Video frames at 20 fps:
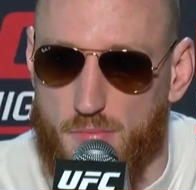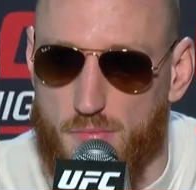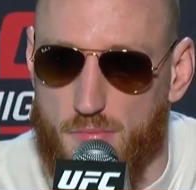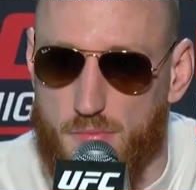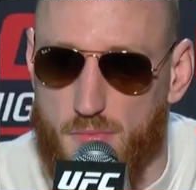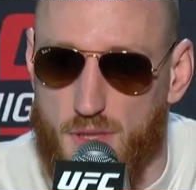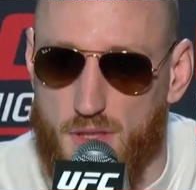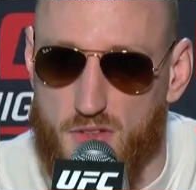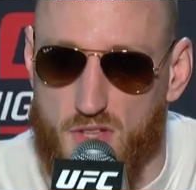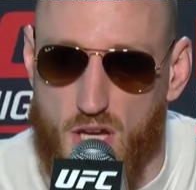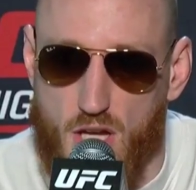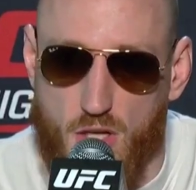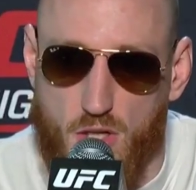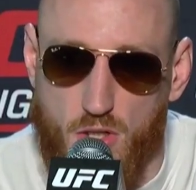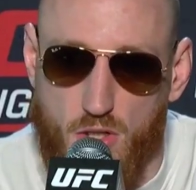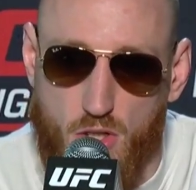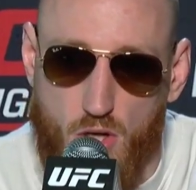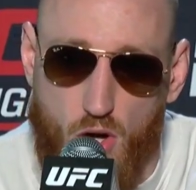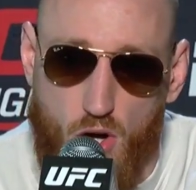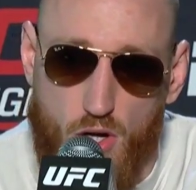He's got
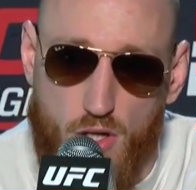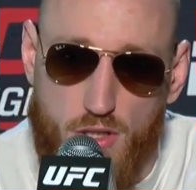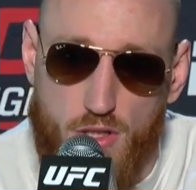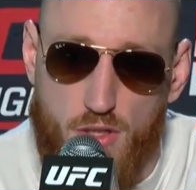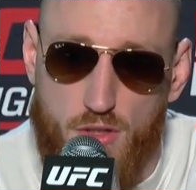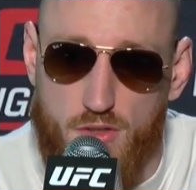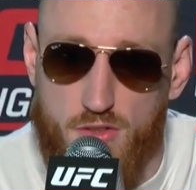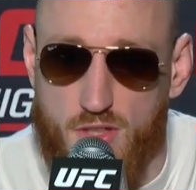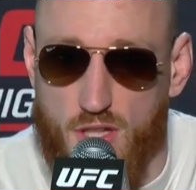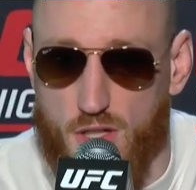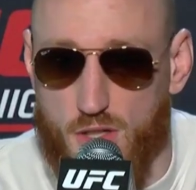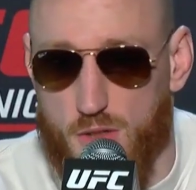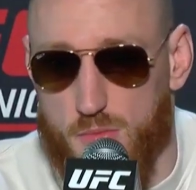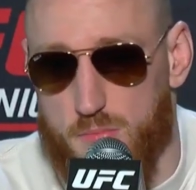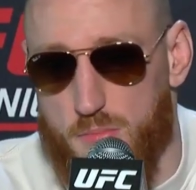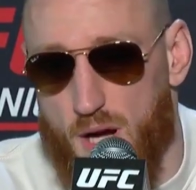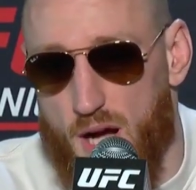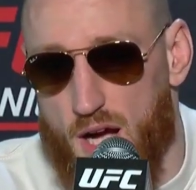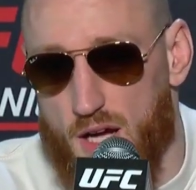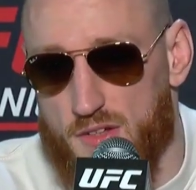good cardio. He's got good
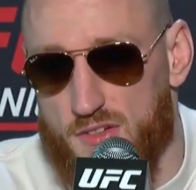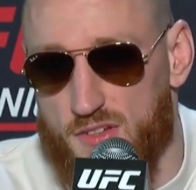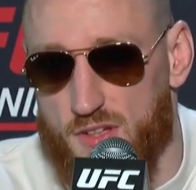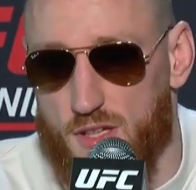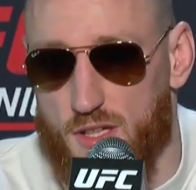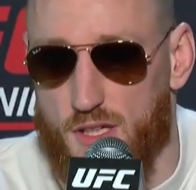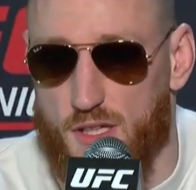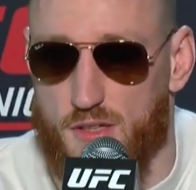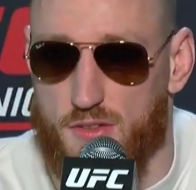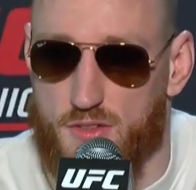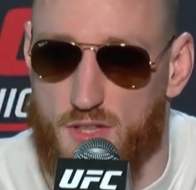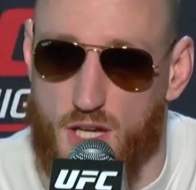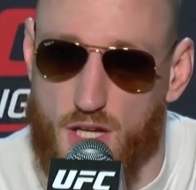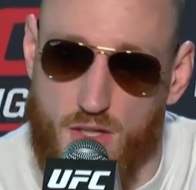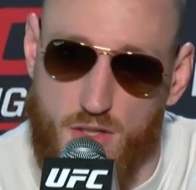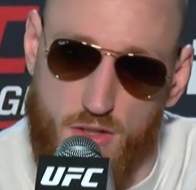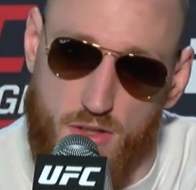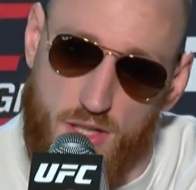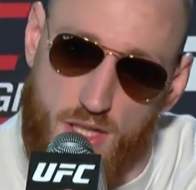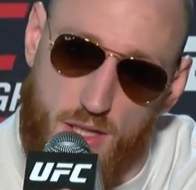boxing. He's got
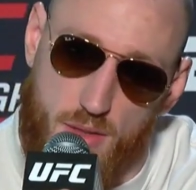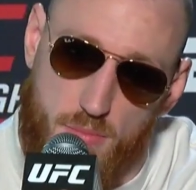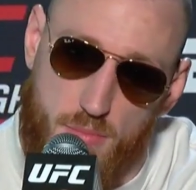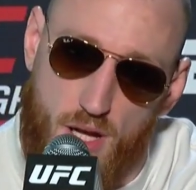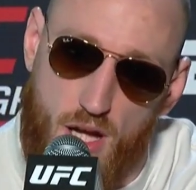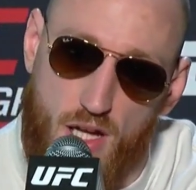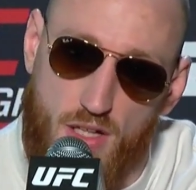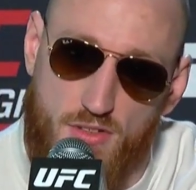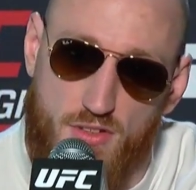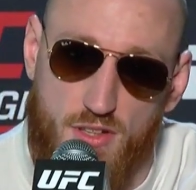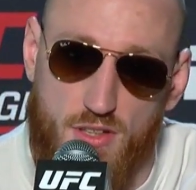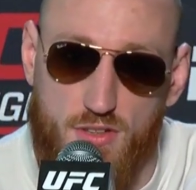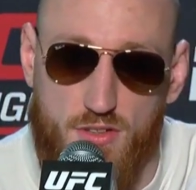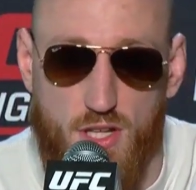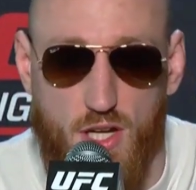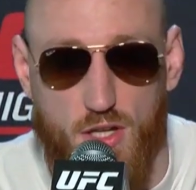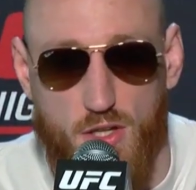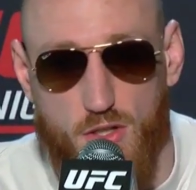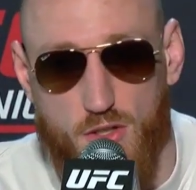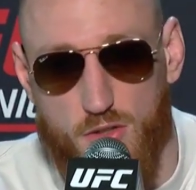good kickboxing. He's
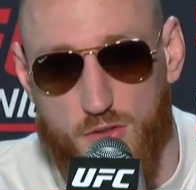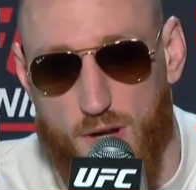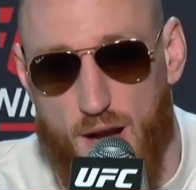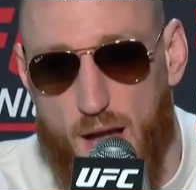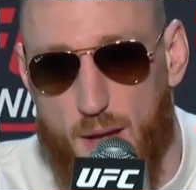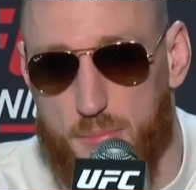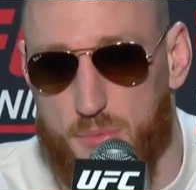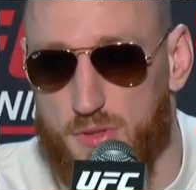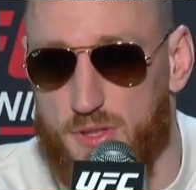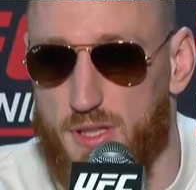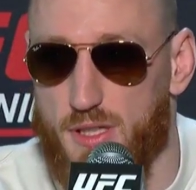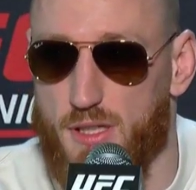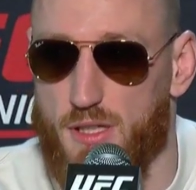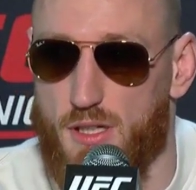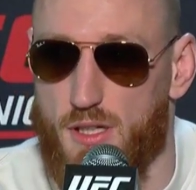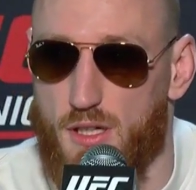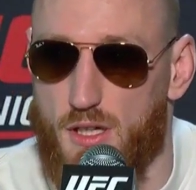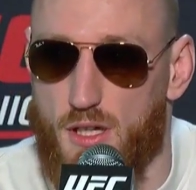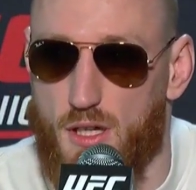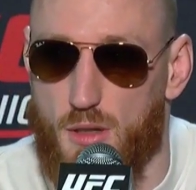got good grappling.
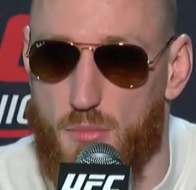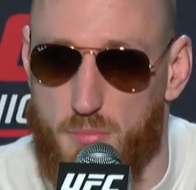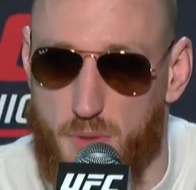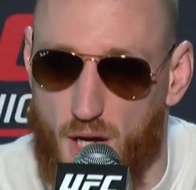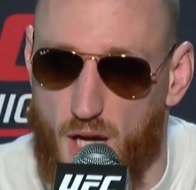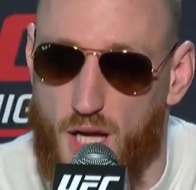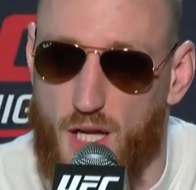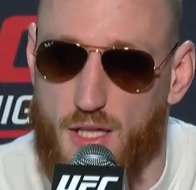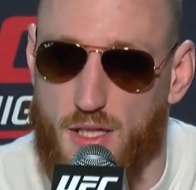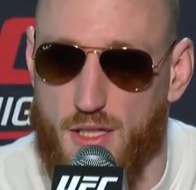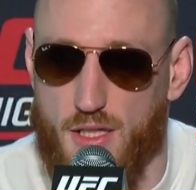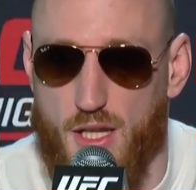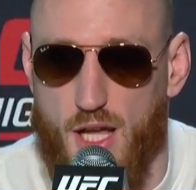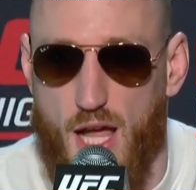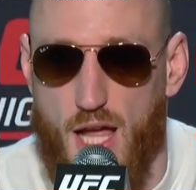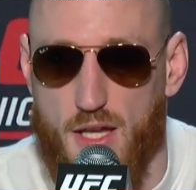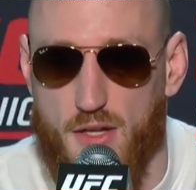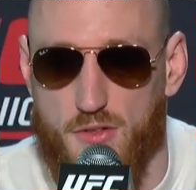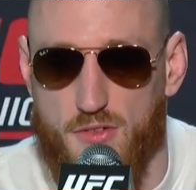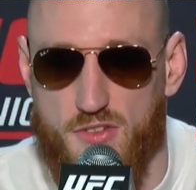But
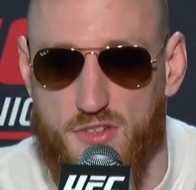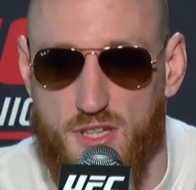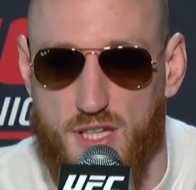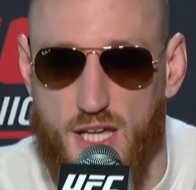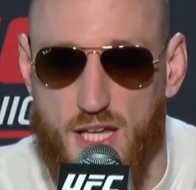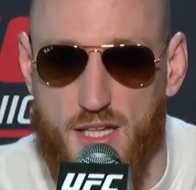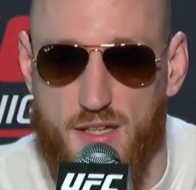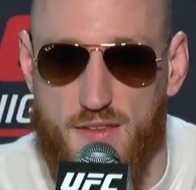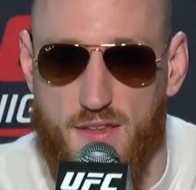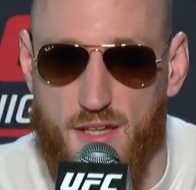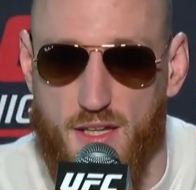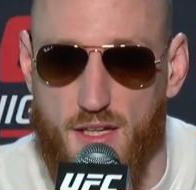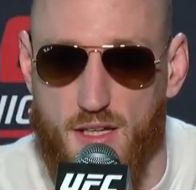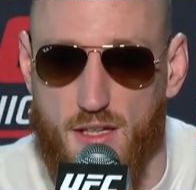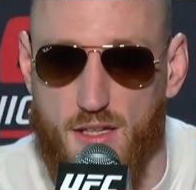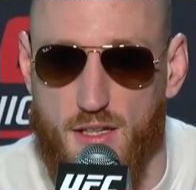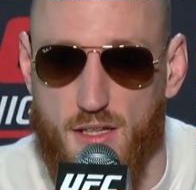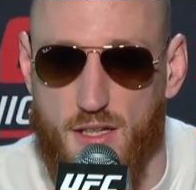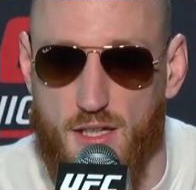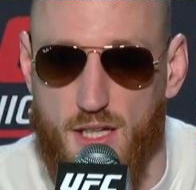I don't see
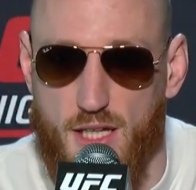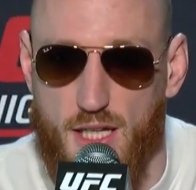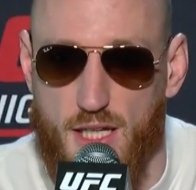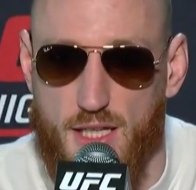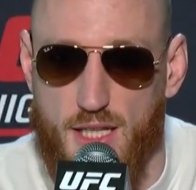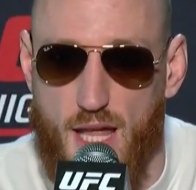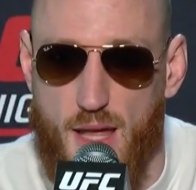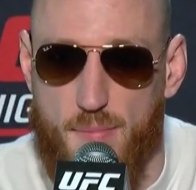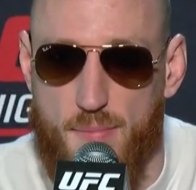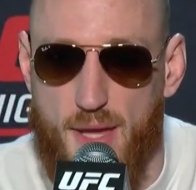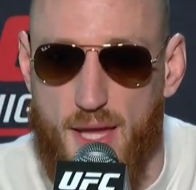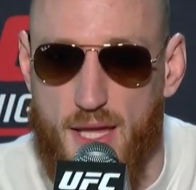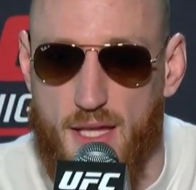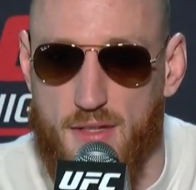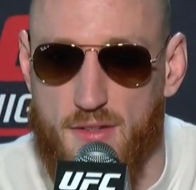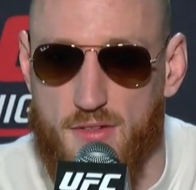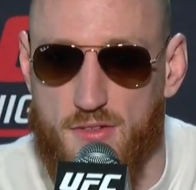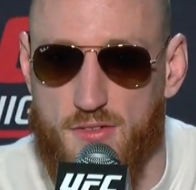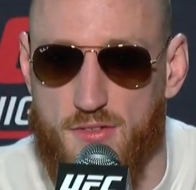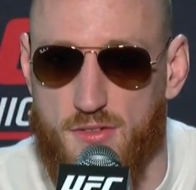anything in that
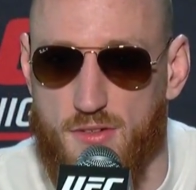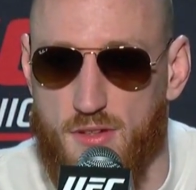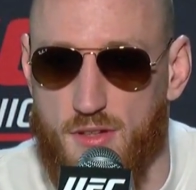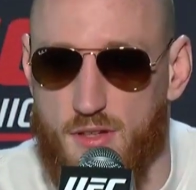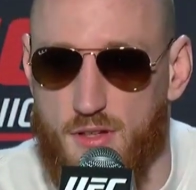man's